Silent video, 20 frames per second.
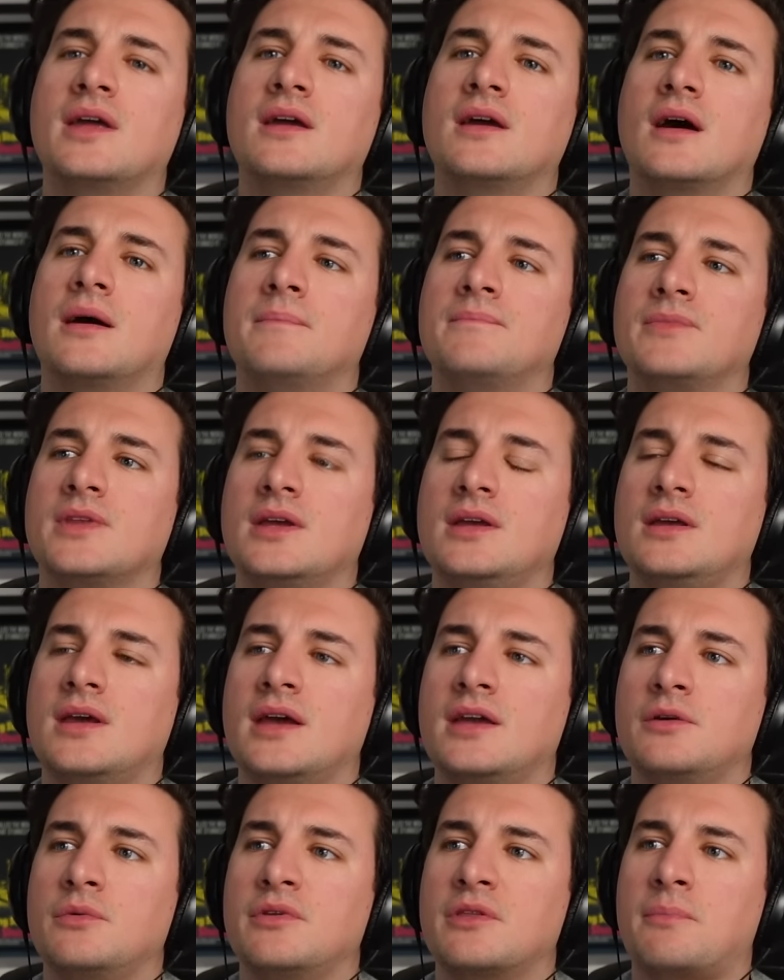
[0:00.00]
um, he
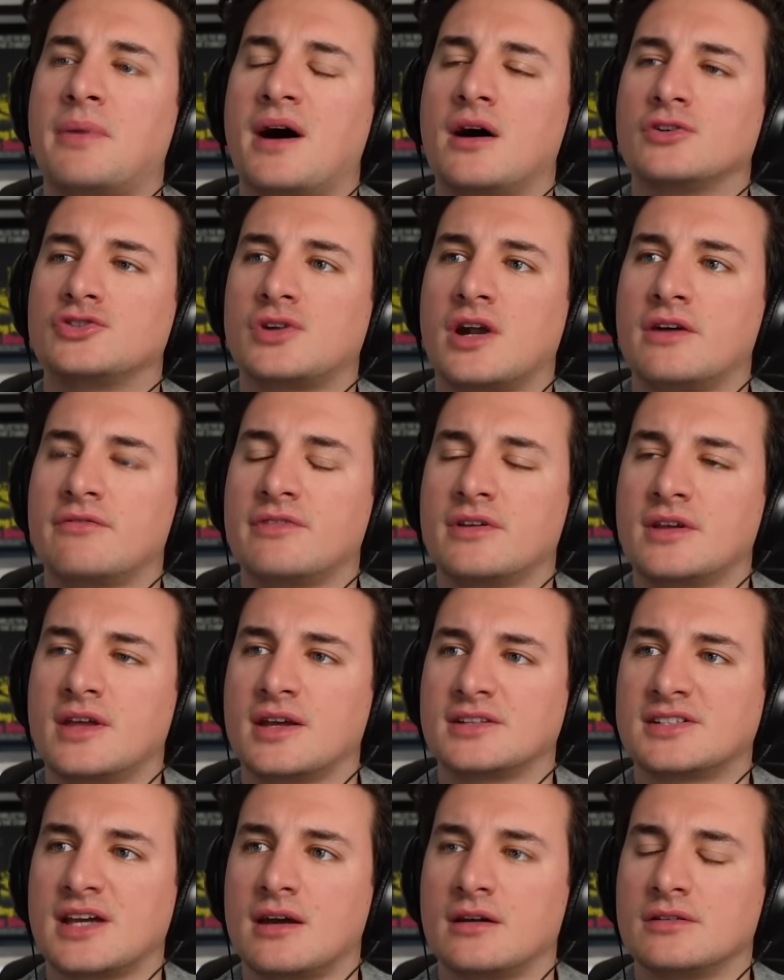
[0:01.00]
hit you with the pile drive, you
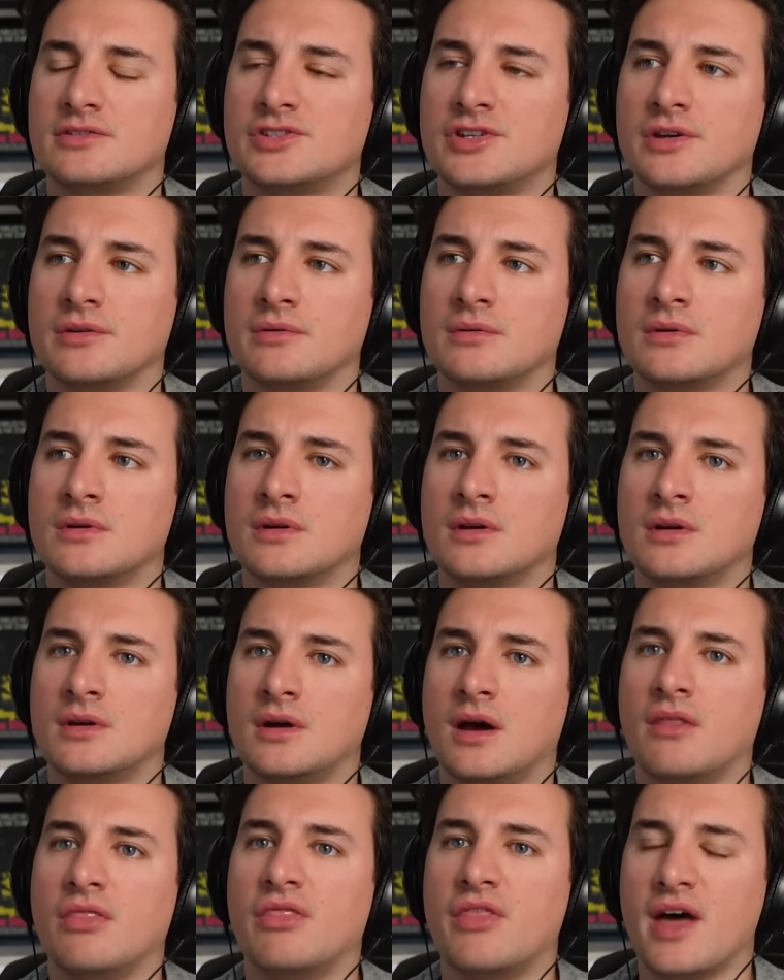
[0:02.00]
kicked out at two
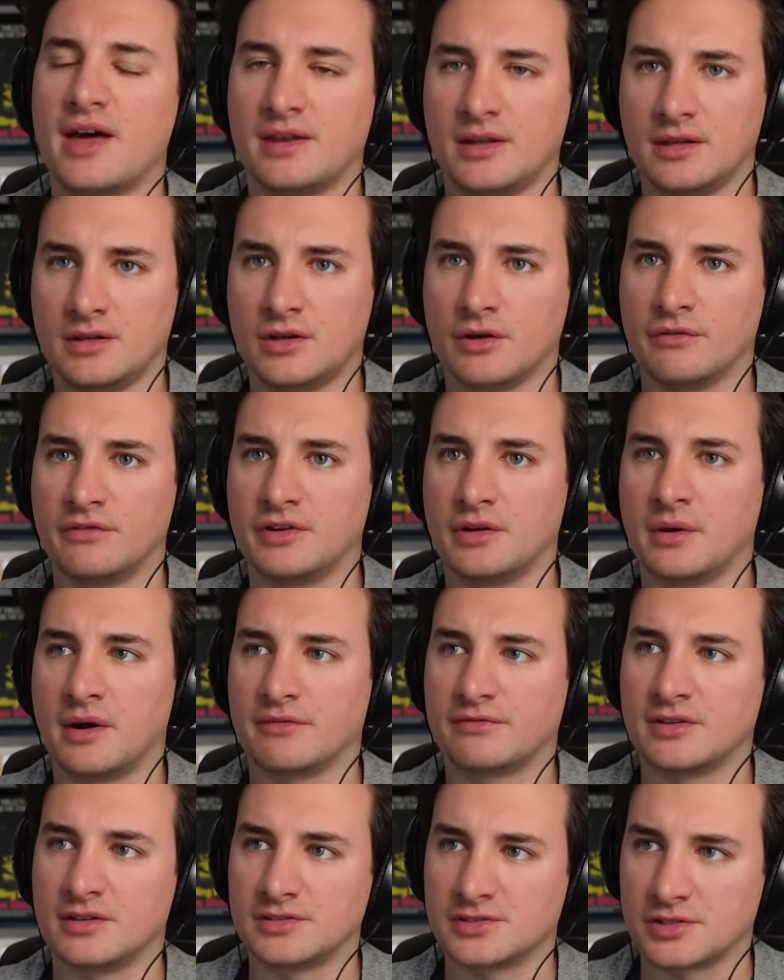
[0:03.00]
and then he oh, covered yeah. you
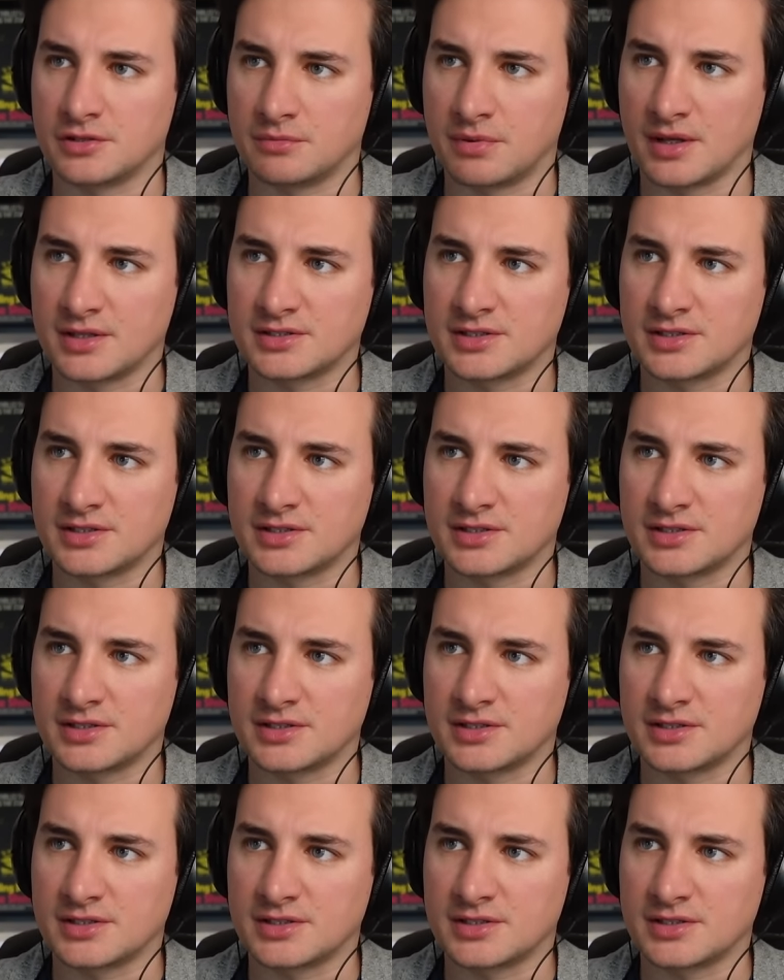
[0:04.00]
after oh, the yeah. suplex. Yeah.